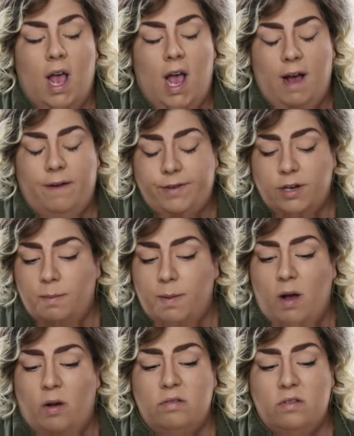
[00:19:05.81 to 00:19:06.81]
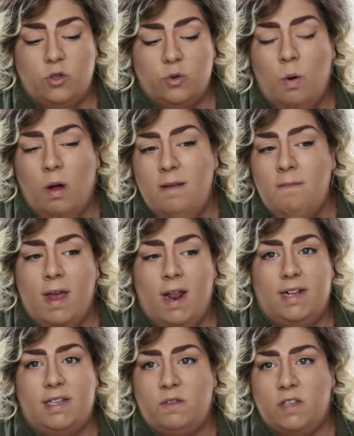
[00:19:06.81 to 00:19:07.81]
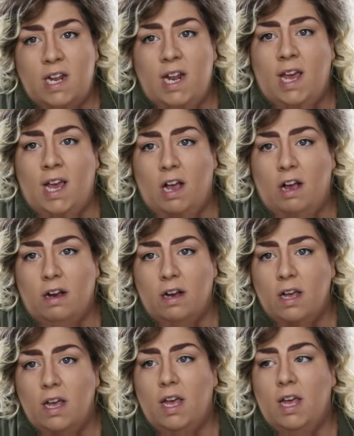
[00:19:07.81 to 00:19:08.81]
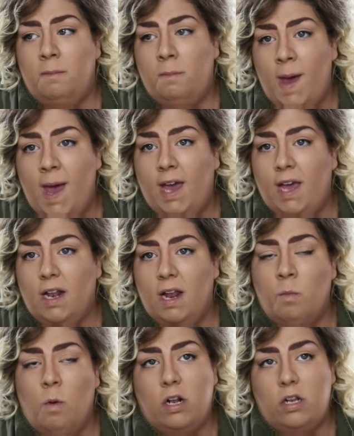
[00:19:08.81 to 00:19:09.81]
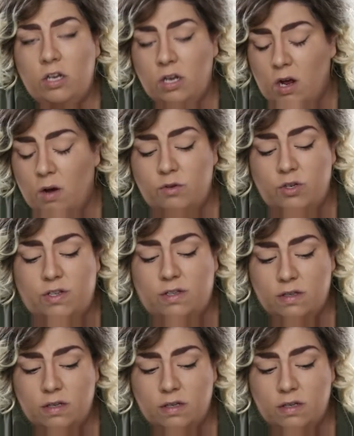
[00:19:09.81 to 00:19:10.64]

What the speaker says: after about 20 minutes of sitting here in pain and what, you know, just...